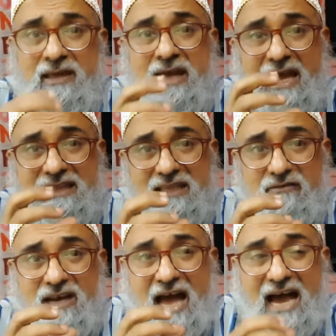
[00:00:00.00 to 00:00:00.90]
and they
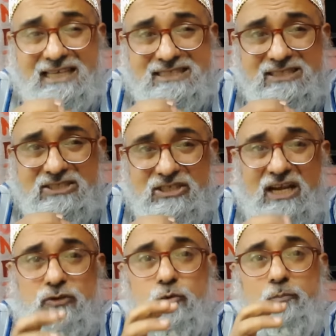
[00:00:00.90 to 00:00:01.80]
will ask the
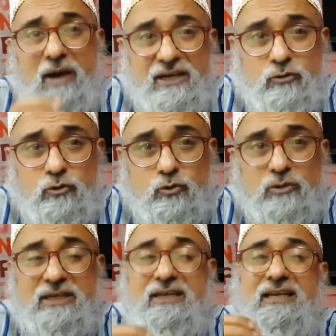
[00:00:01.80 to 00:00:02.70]
child to bite onto it
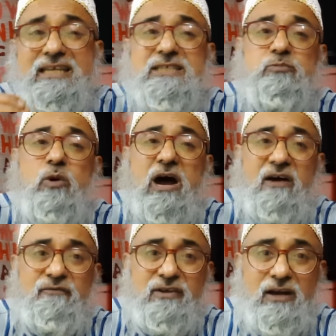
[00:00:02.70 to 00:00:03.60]
at least for
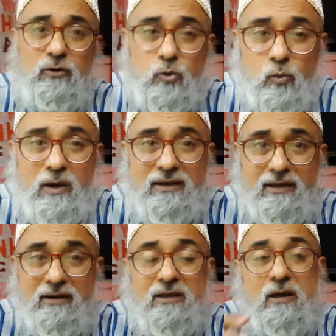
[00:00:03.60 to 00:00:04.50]
half an hour to 1 hour.
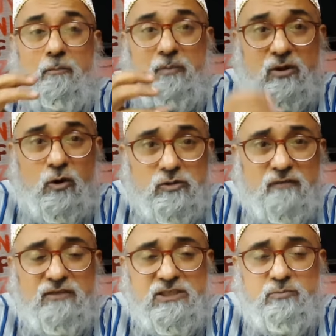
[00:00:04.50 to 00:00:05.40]
Because of
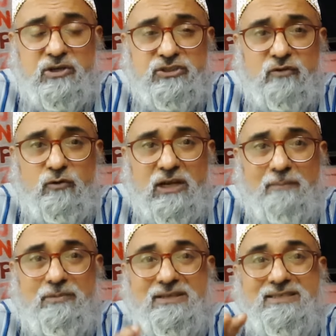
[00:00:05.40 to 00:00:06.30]
this pressure, what
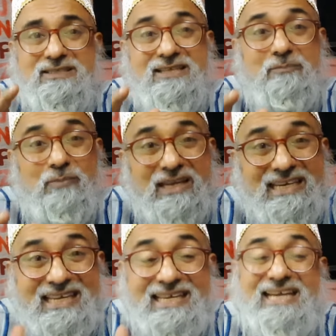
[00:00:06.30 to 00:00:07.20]
happens that the
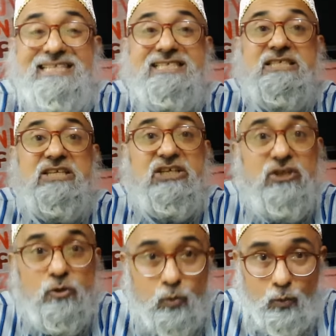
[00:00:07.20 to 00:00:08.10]
bleeding gets
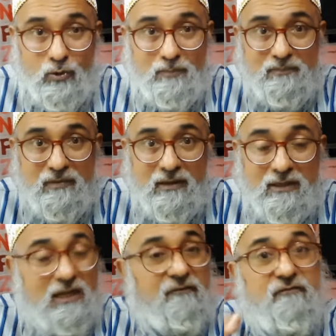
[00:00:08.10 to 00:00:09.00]
controlled.
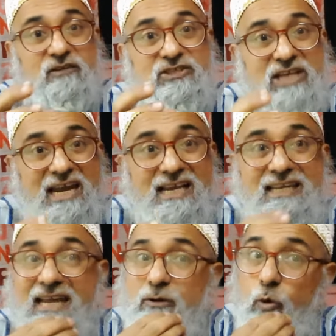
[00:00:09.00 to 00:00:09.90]
Now if the child
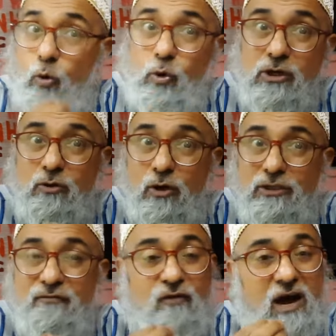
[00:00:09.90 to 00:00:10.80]
can hold the
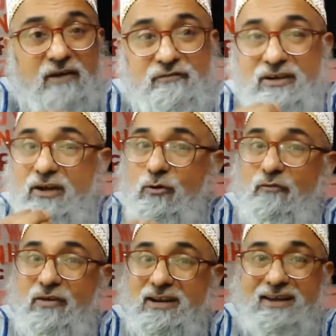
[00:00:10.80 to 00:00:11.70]
cotton for half an hour or
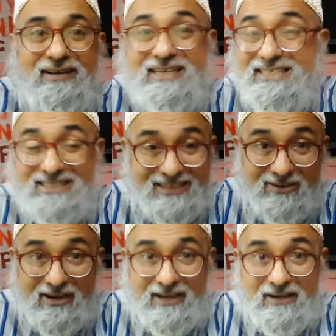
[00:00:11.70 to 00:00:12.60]
1 hour, it's
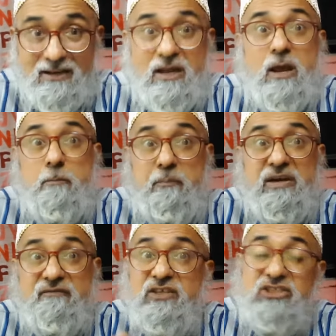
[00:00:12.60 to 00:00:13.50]
great. But
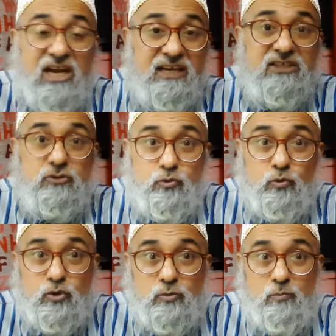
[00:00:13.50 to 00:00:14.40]
if the child is too
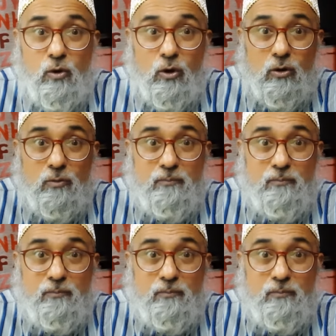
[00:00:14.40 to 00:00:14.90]
small,